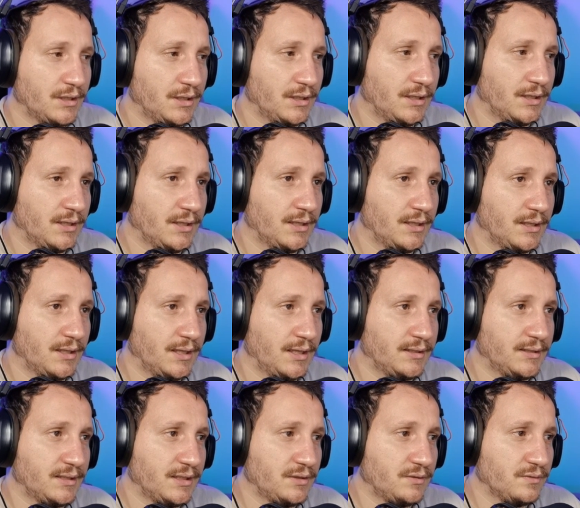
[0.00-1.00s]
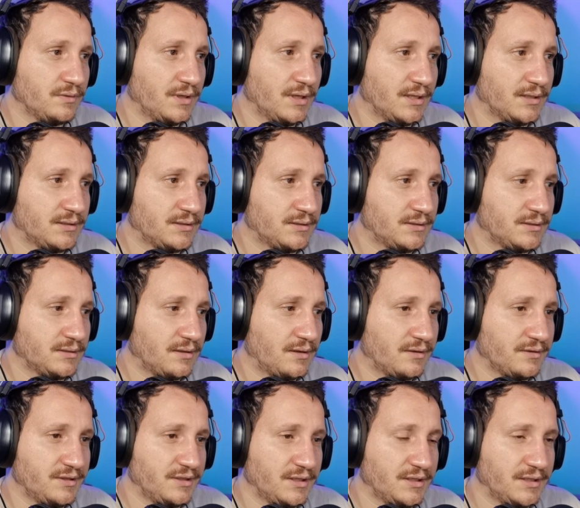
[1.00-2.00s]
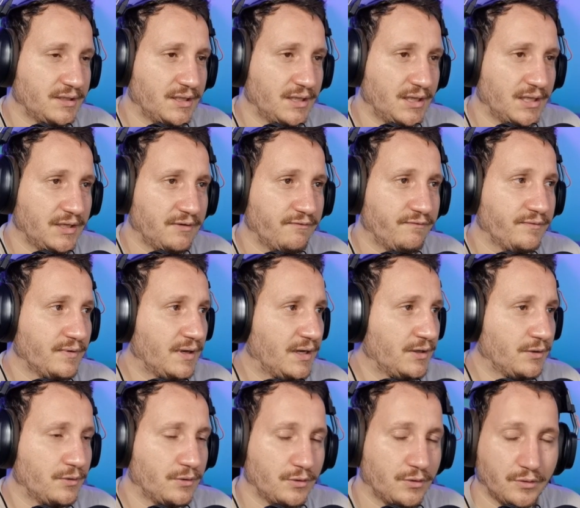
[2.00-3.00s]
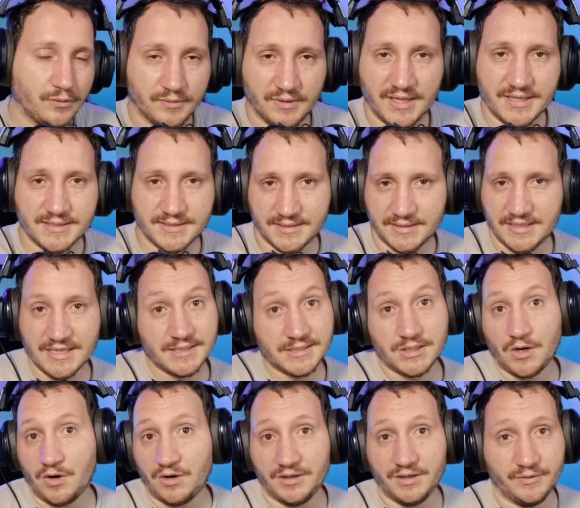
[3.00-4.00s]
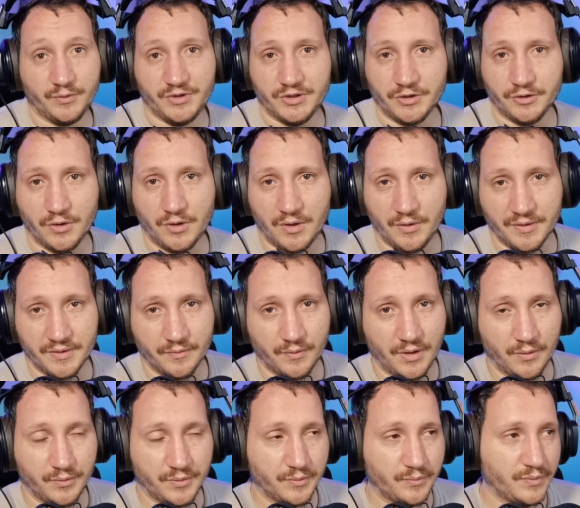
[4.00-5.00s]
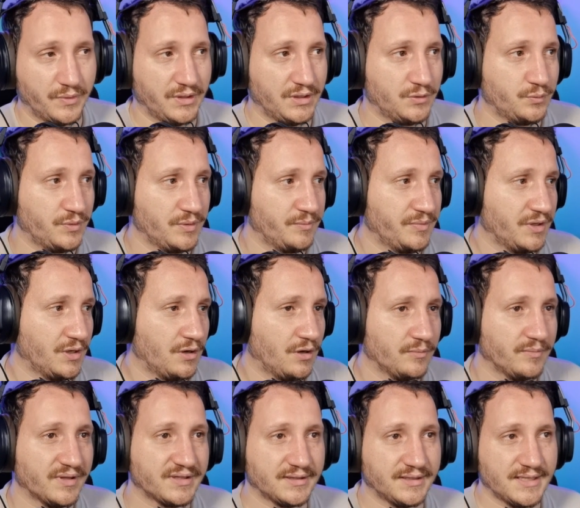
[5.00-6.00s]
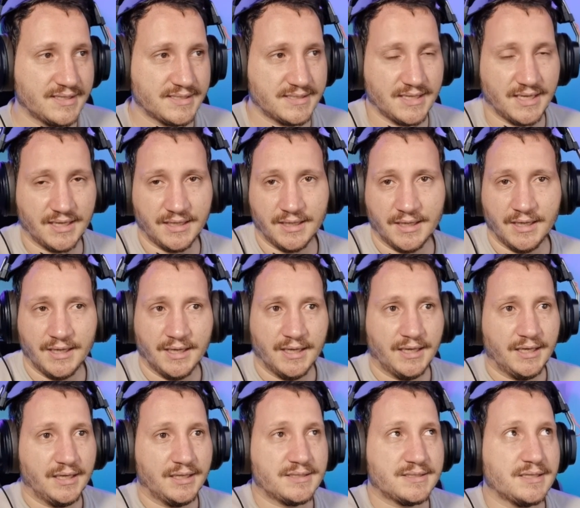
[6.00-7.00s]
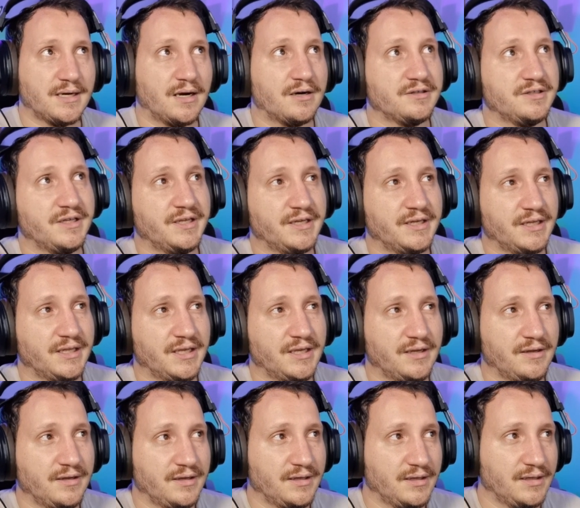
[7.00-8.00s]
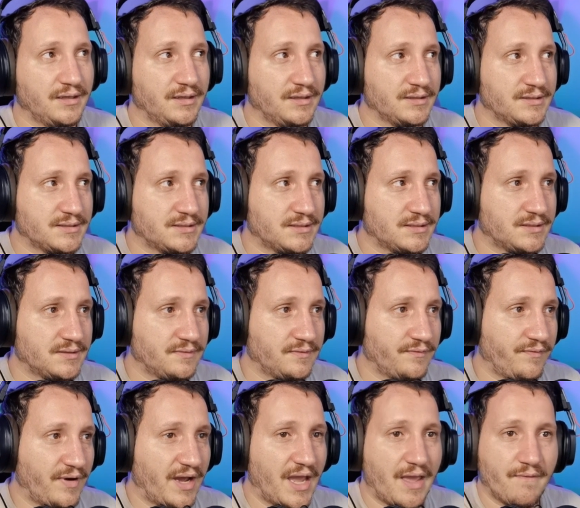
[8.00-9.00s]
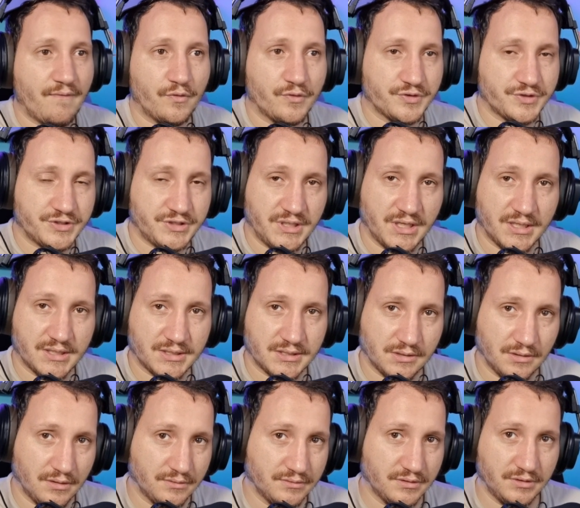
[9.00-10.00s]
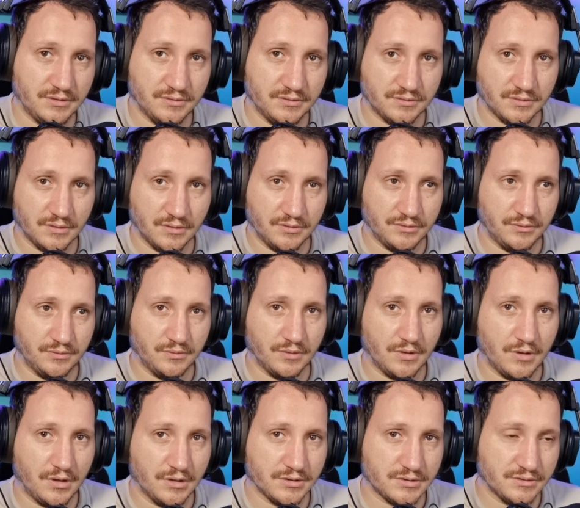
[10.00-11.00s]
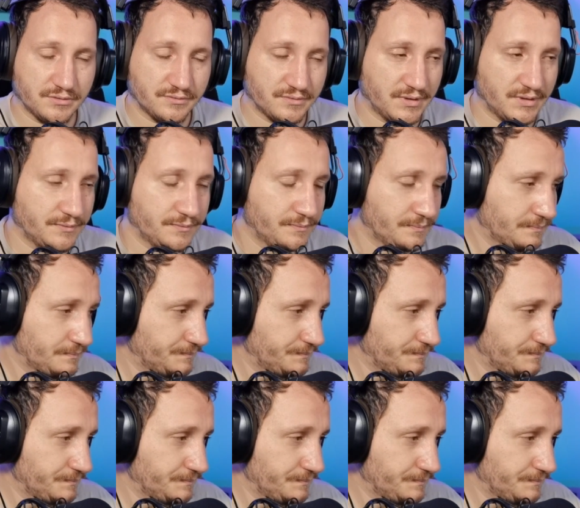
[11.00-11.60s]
And then you get RDNA, I don't know, let's call it, we don't know how it will be called, but let's say it's RDNA 5 or 6 on the new consoles, right?